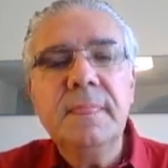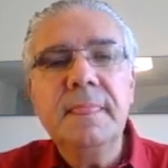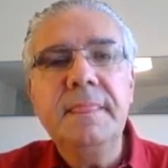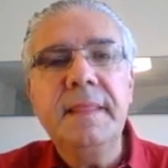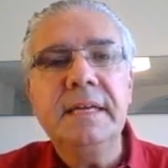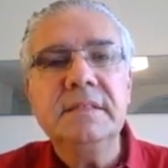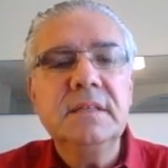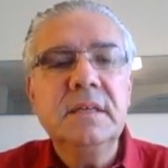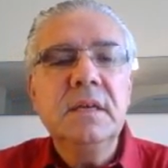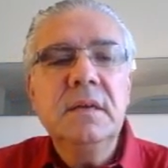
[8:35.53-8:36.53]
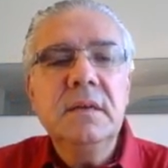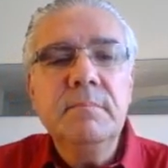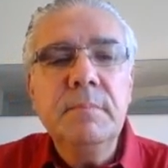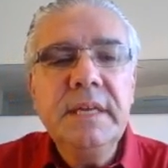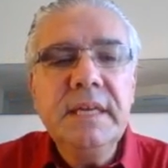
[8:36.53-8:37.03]
that
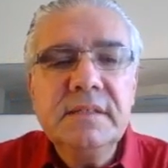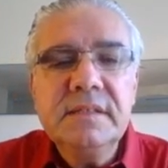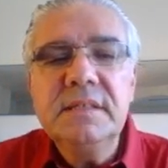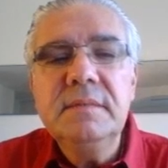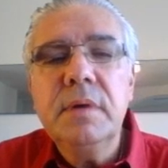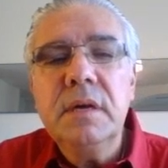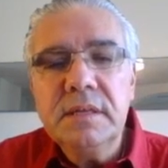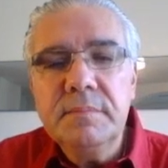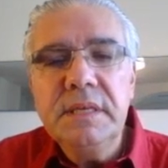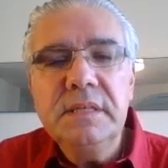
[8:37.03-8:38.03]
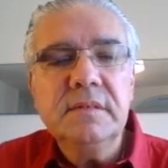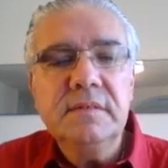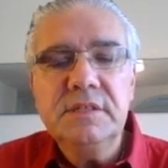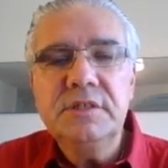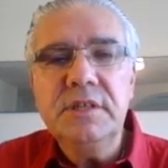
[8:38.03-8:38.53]
money is a symbolic means of
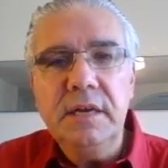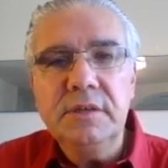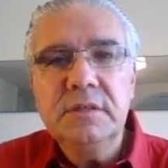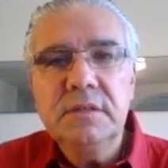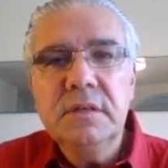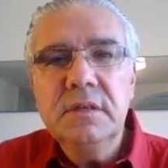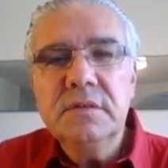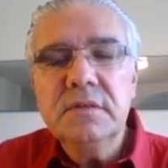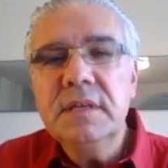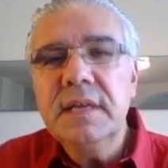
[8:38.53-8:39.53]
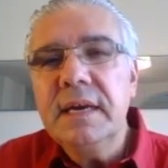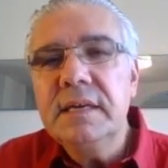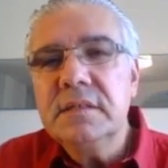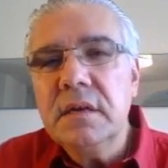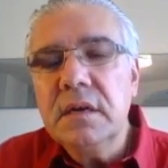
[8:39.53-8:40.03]
exchange. So it
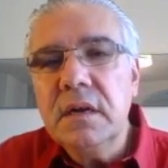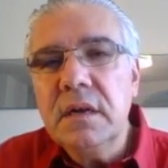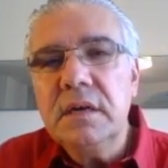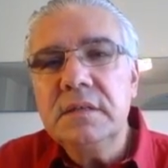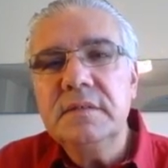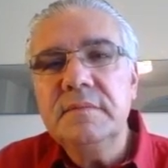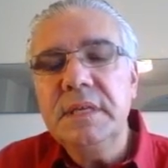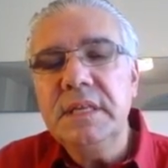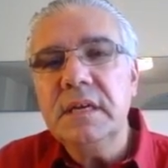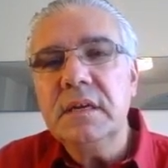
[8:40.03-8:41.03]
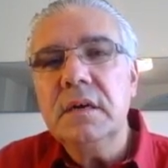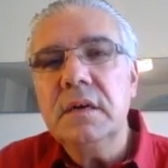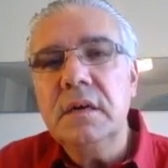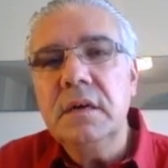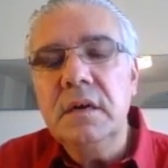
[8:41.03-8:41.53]
carries a lot of meaning,
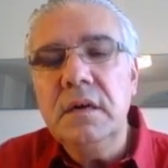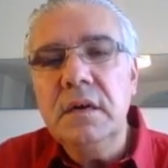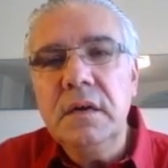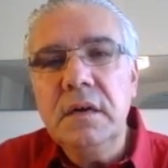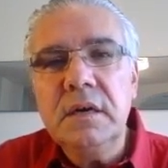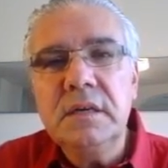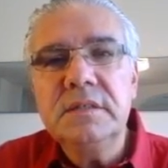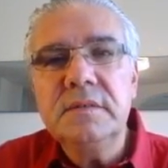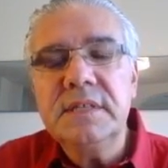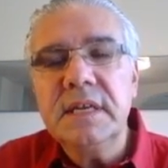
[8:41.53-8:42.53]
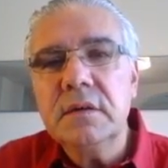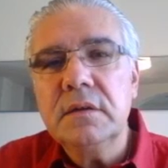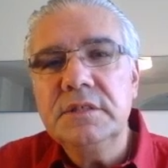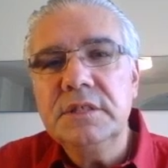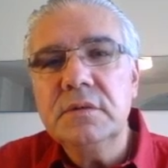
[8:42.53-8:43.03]
a lot of
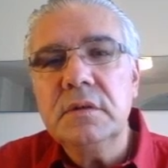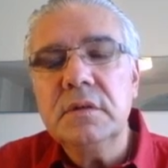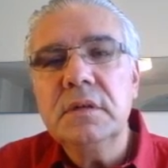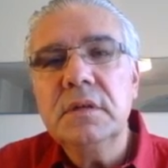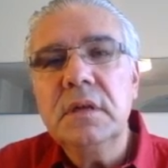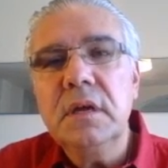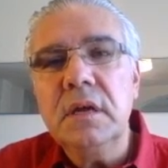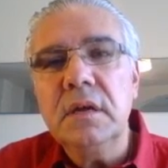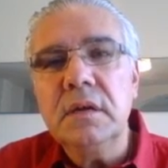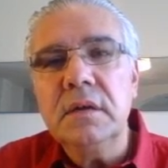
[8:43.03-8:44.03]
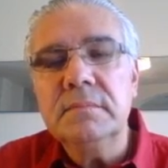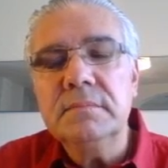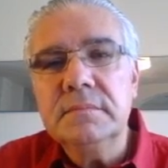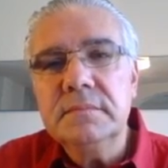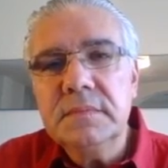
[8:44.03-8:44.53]
psychological
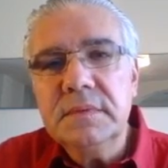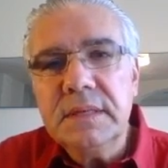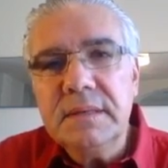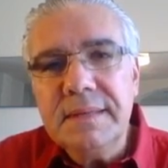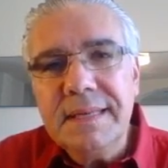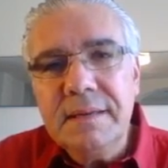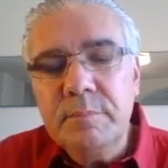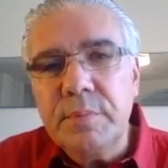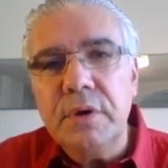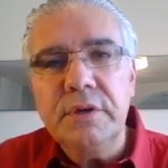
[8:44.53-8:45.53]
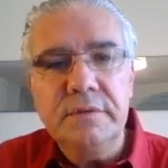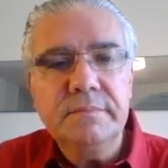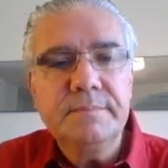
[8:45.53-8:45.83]
burden.